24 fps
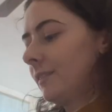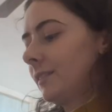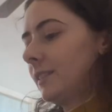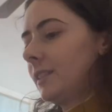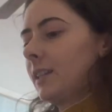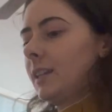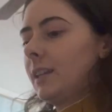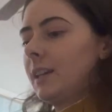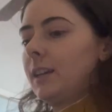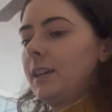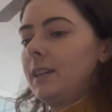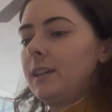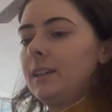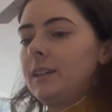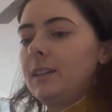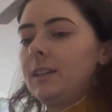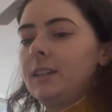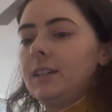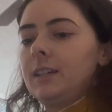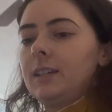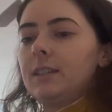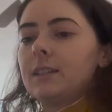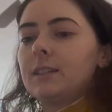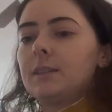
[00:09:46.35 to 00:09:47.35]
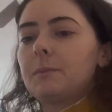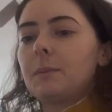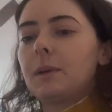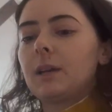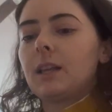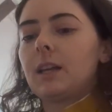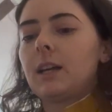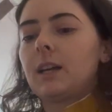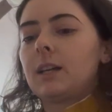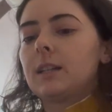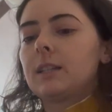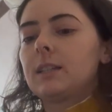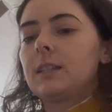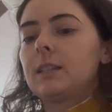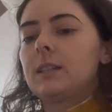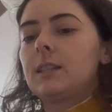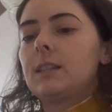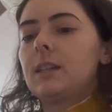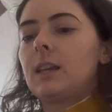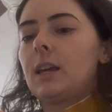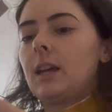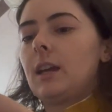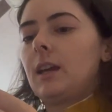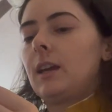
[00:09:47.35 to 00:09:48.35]
Today is my last
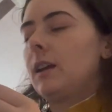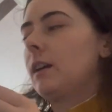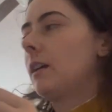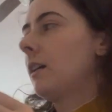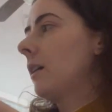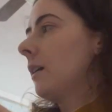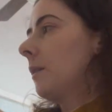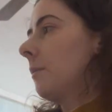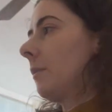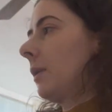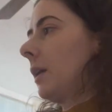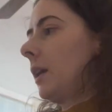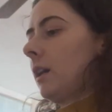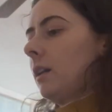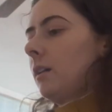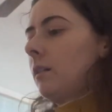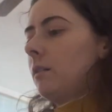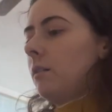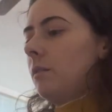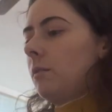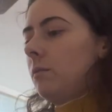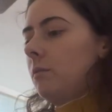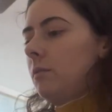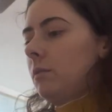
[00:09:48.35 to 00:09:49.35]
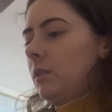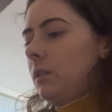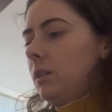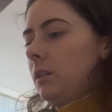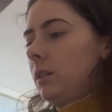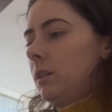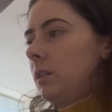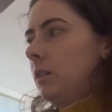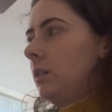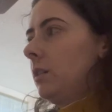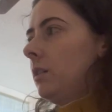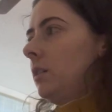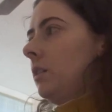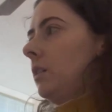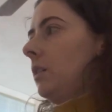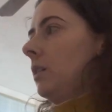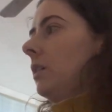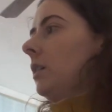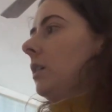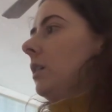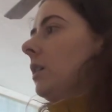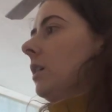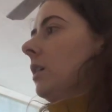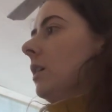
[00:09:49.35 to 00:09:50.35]
day on my
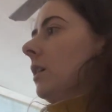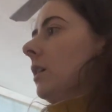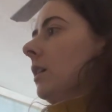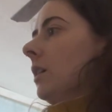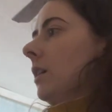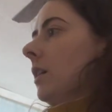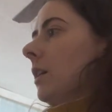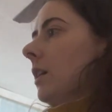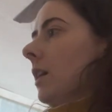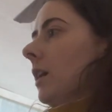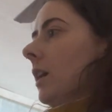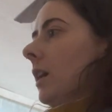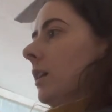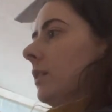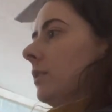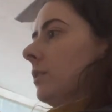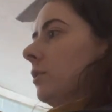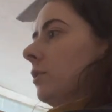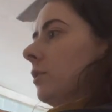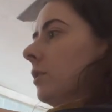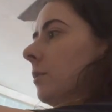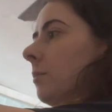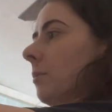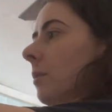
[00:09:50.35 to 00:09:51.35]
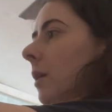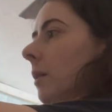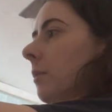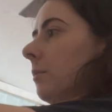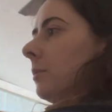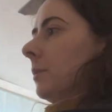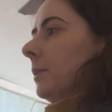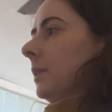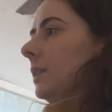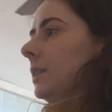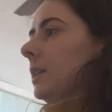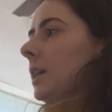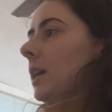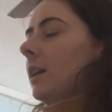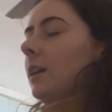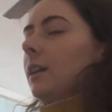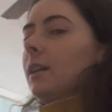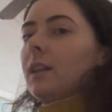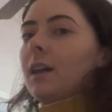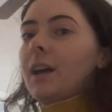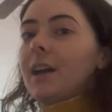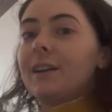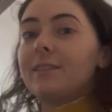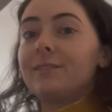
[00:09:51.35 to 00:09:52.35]
own. As you can probably tell,
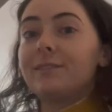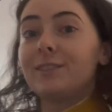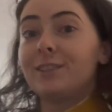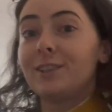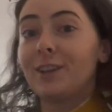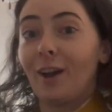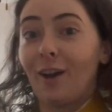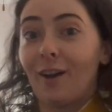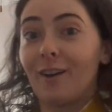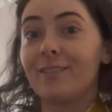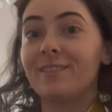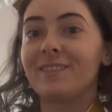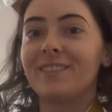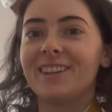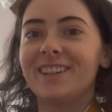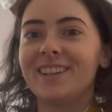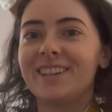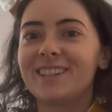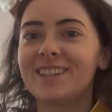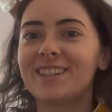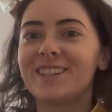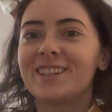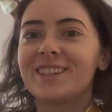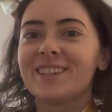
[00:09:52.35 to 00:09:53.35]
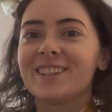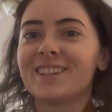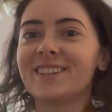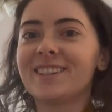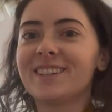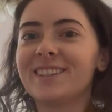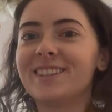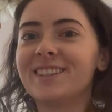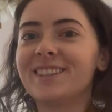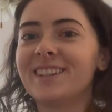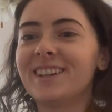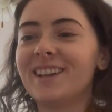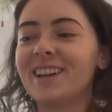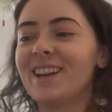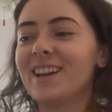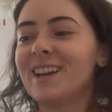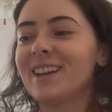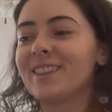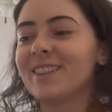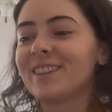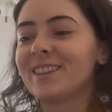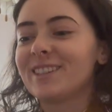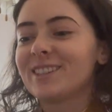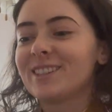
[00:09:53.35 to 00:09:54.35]
I have not finished
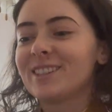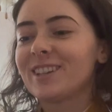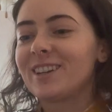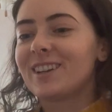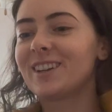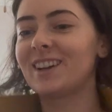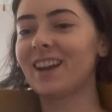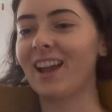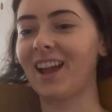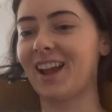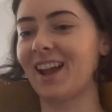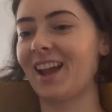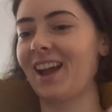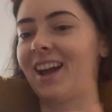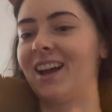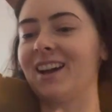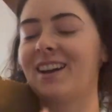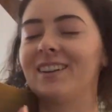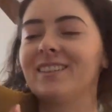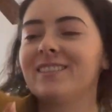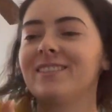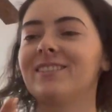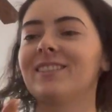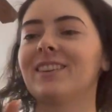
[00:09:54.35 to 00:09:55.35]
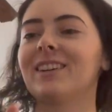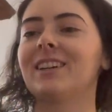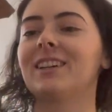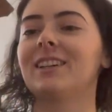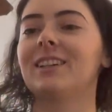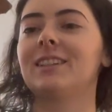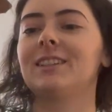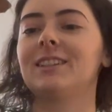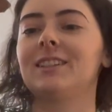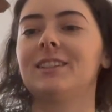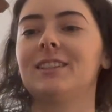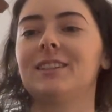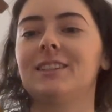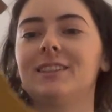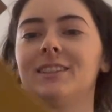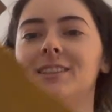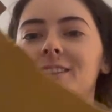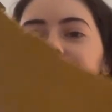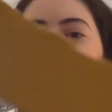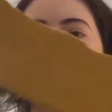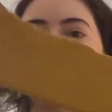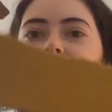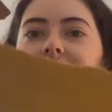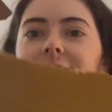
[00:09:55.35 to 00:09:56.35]
the shirt. I have
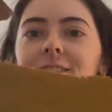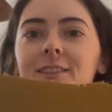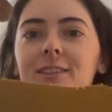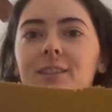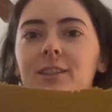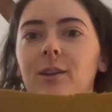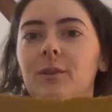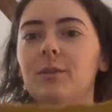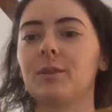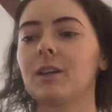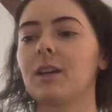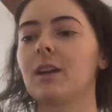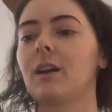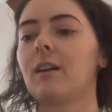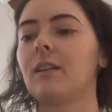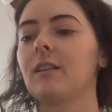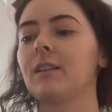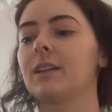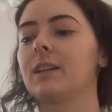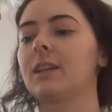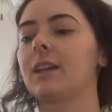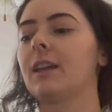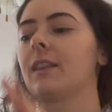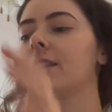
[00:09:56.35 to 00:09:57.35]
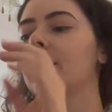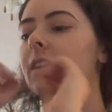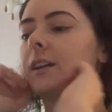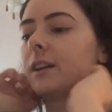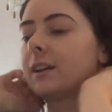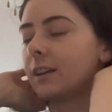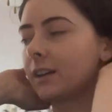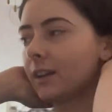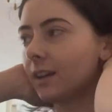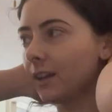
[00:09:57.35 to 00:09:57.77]
sewn the collar together.